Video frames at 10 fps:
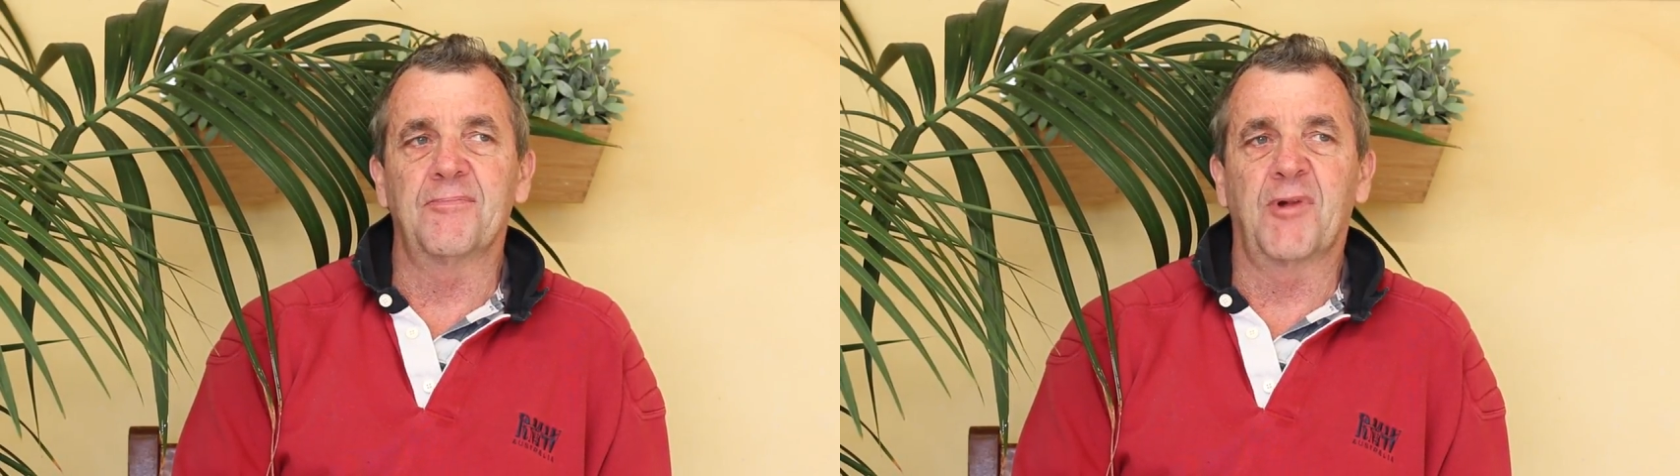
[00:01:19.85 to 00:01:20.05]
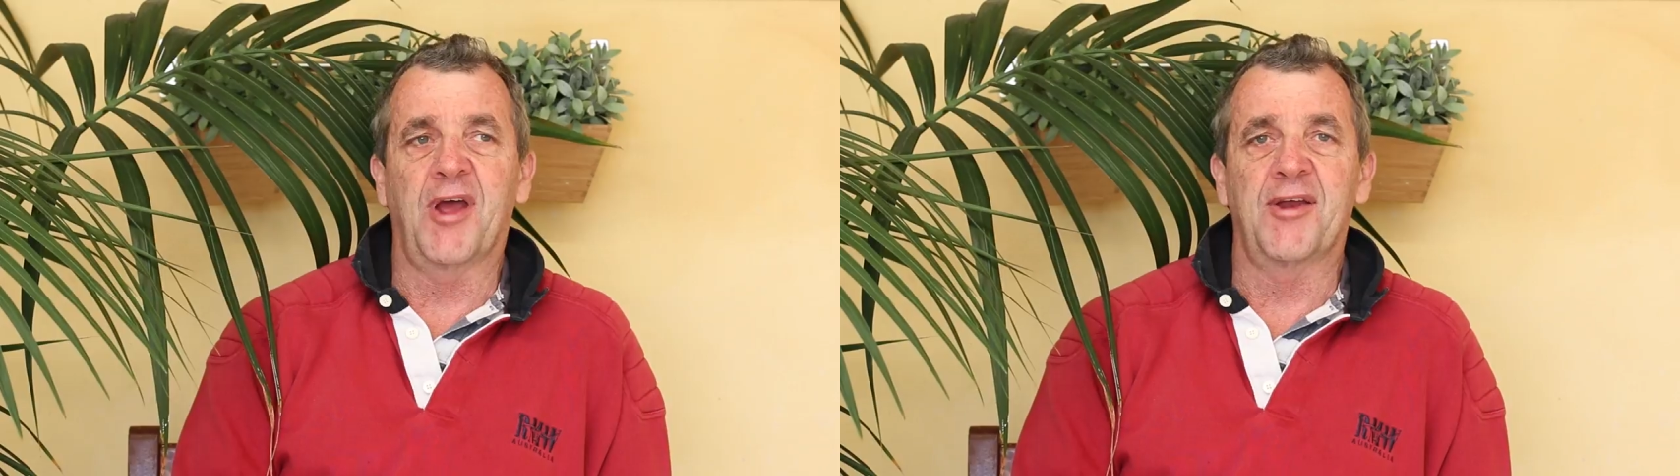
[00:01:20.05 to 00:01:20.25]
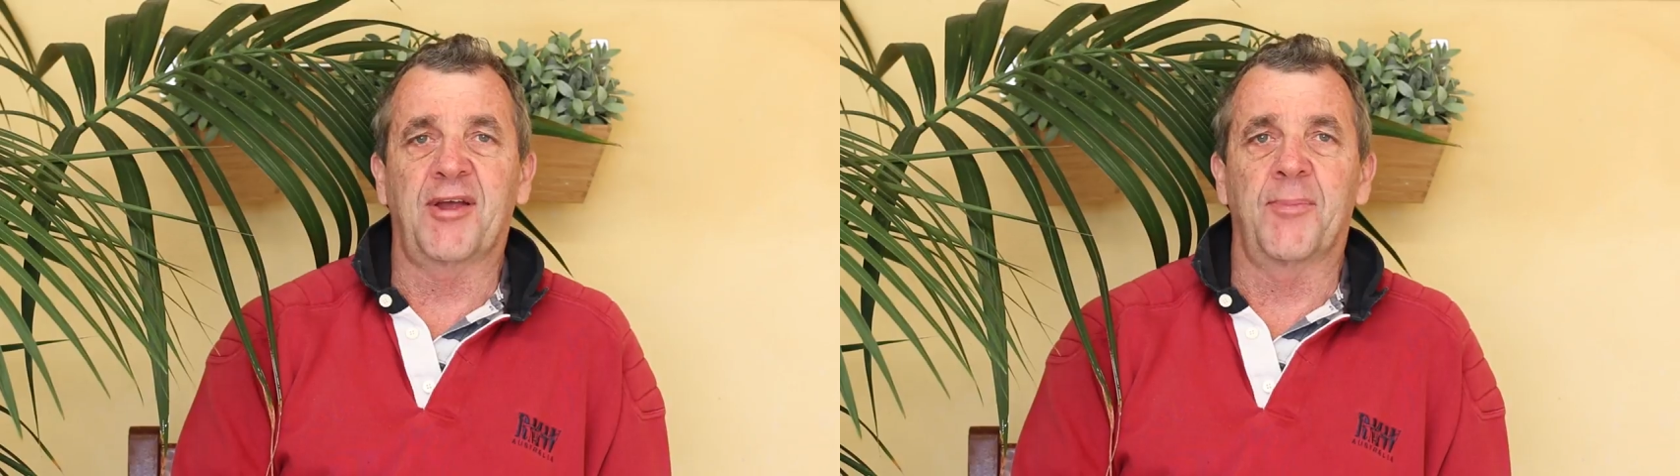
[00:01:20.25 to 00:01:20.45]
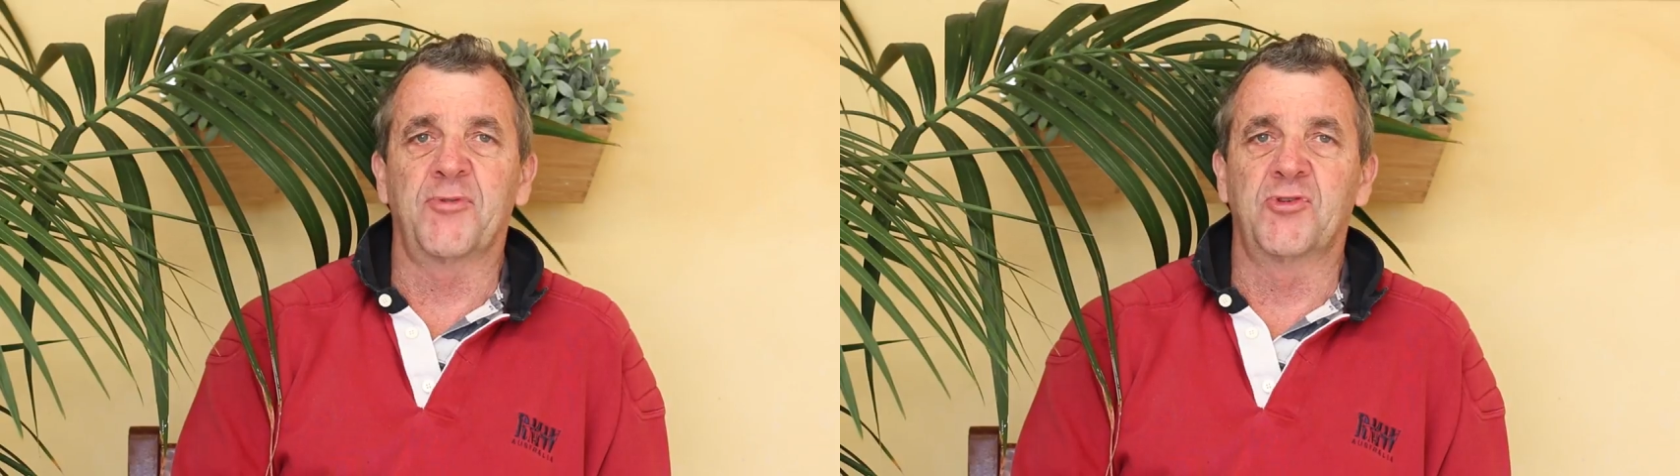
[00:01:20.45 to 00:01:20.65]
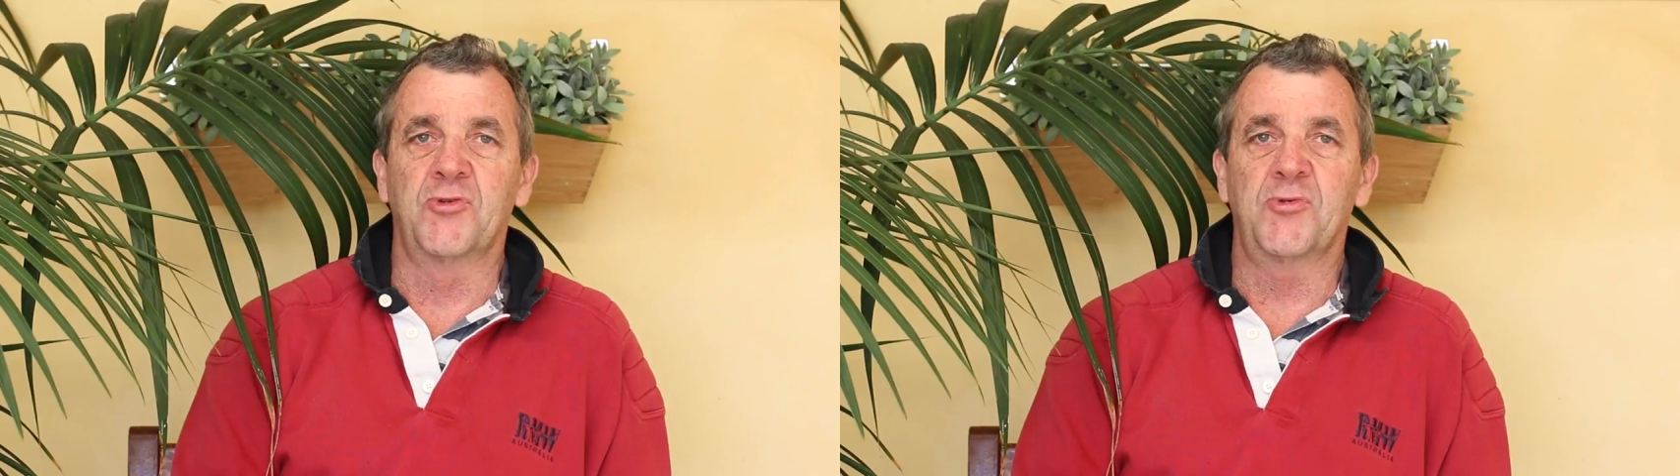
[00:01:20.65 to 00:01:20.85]
when I had a couple
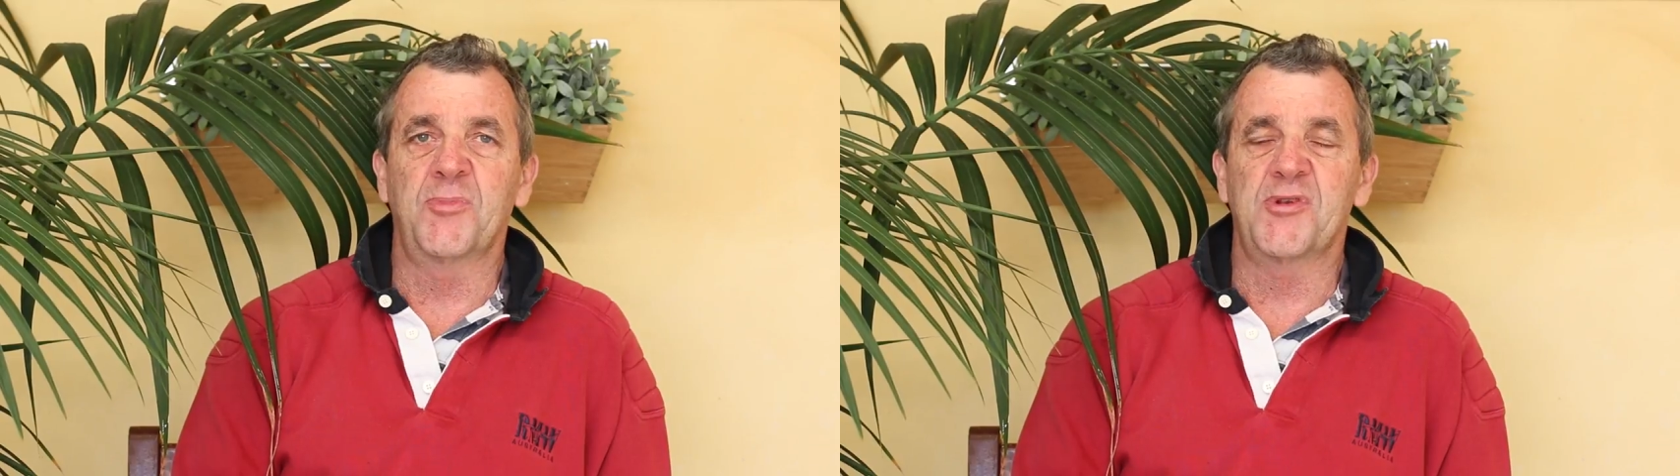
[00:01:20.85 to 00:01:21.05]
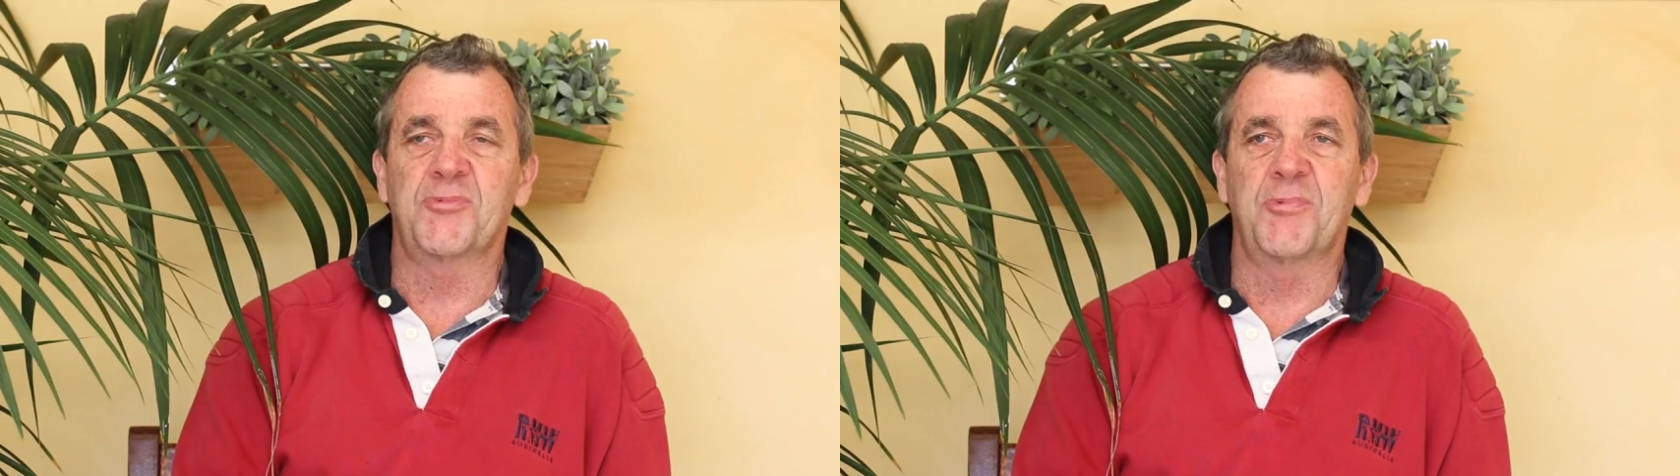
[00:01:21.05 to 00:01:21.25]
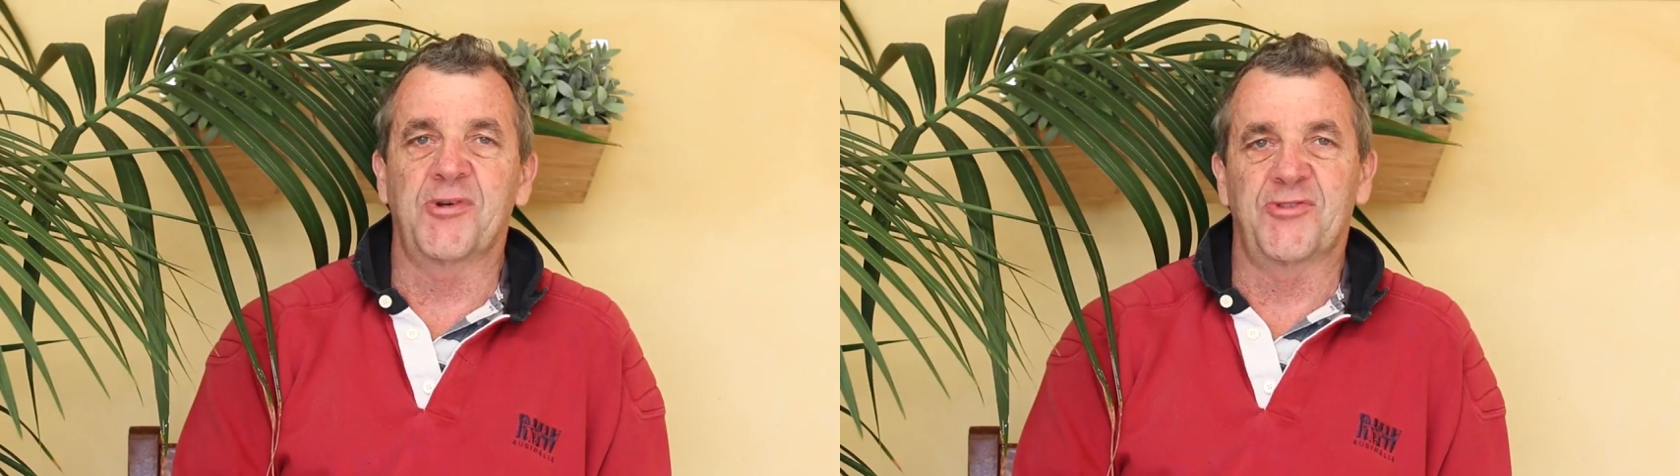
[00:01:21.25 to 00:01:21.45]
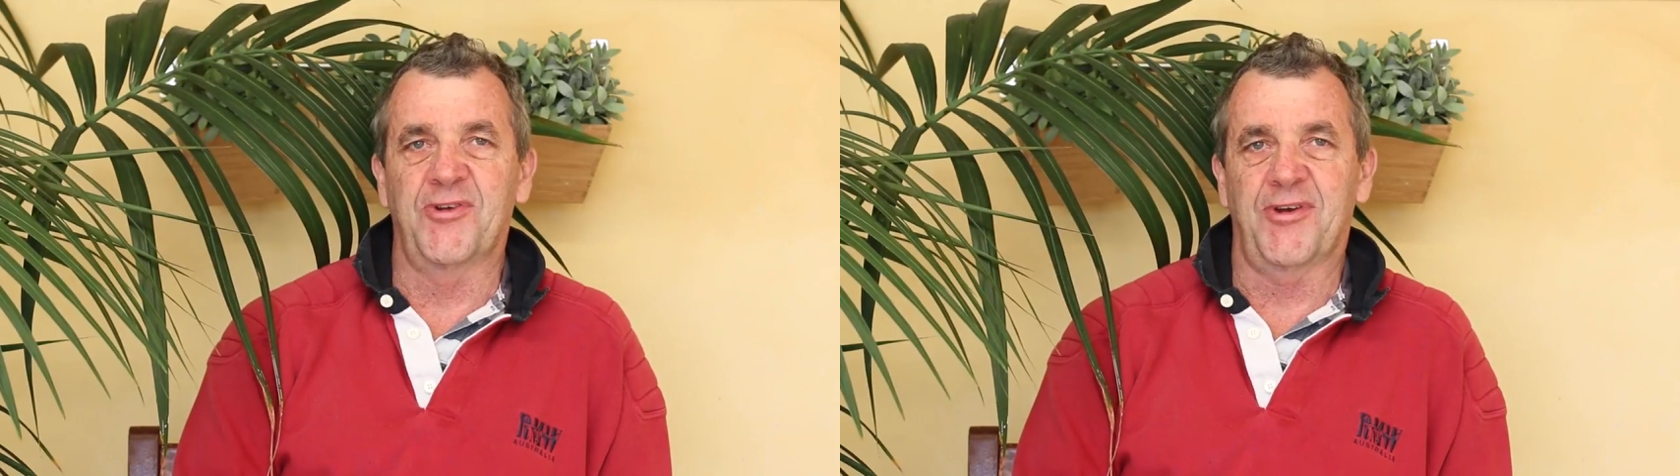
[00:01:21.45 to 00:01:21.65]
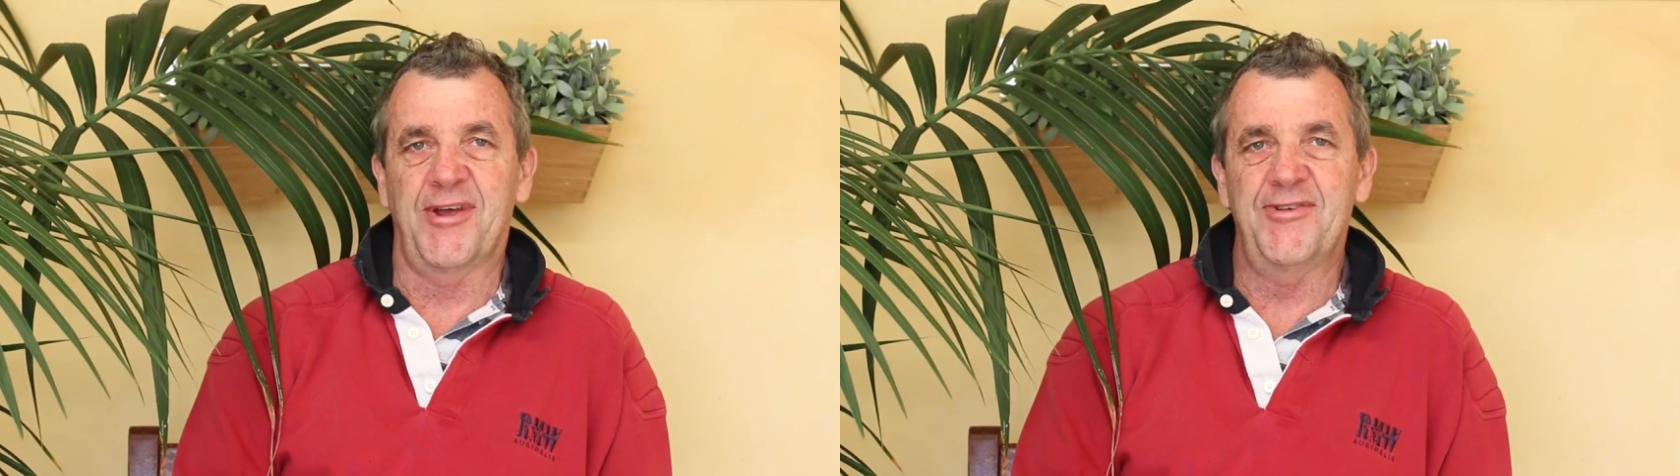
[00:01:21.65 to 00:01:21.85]
of children, which was
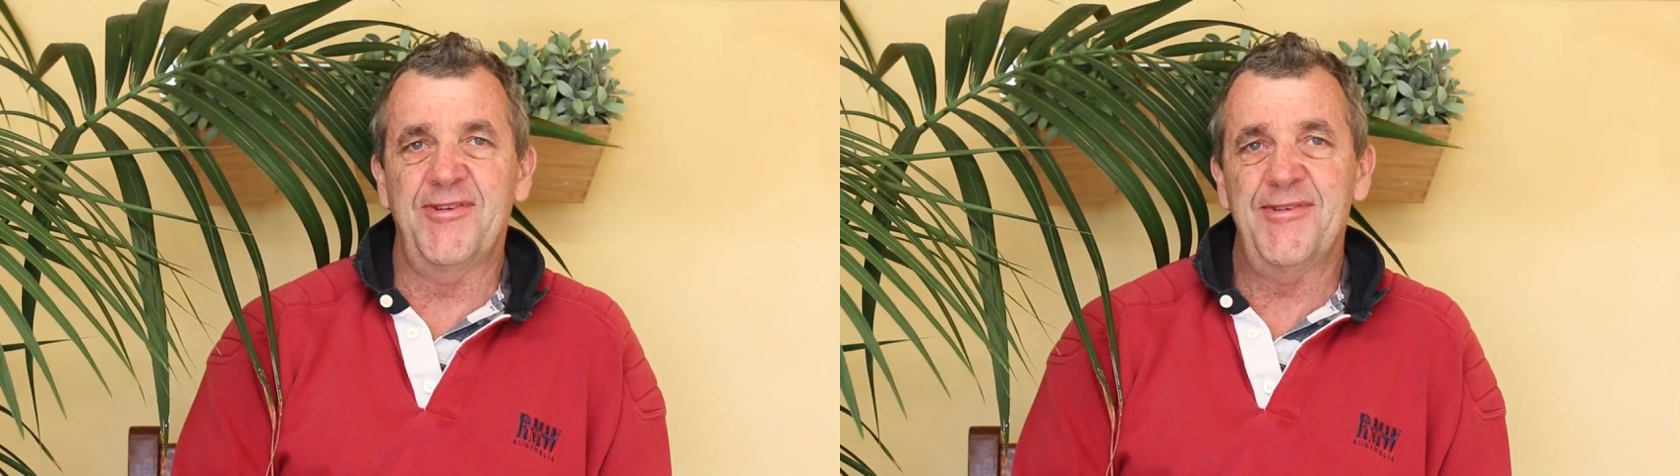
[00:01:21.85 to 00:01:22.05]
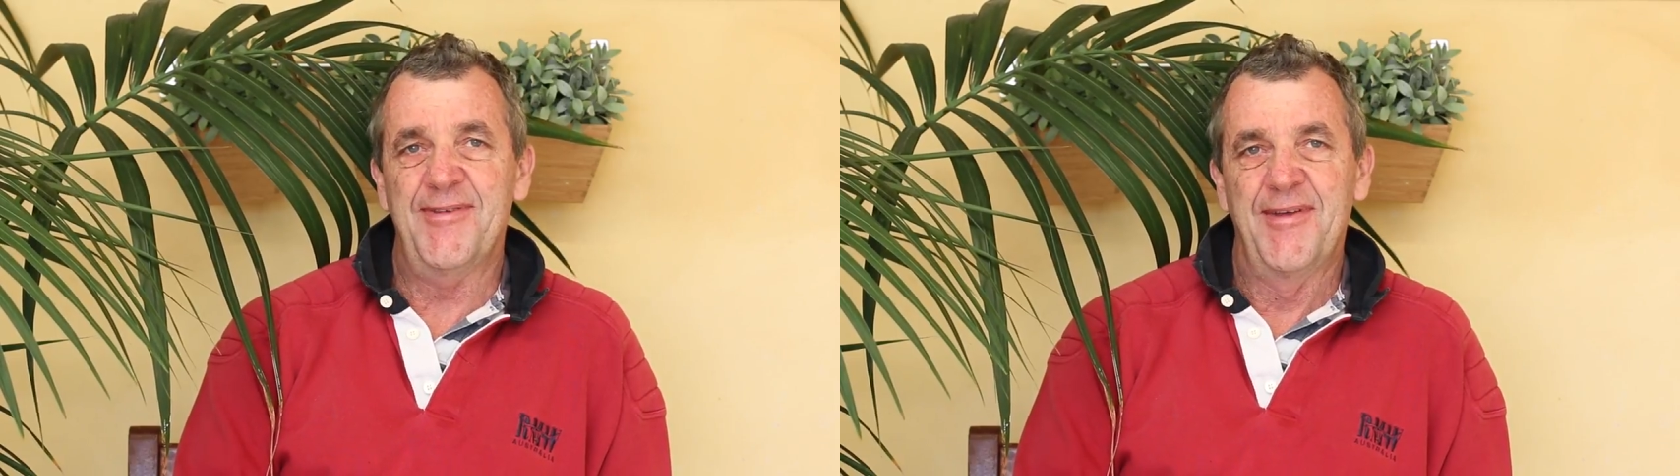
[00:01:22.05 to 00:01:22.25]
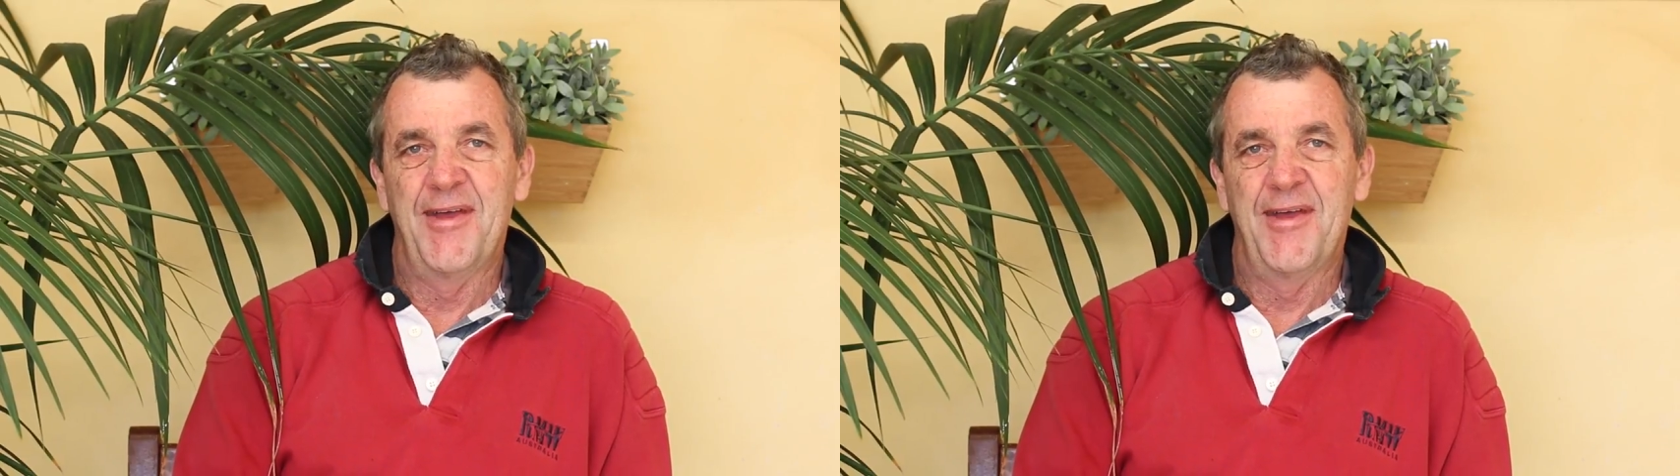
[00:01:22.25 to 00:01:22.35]
not easy,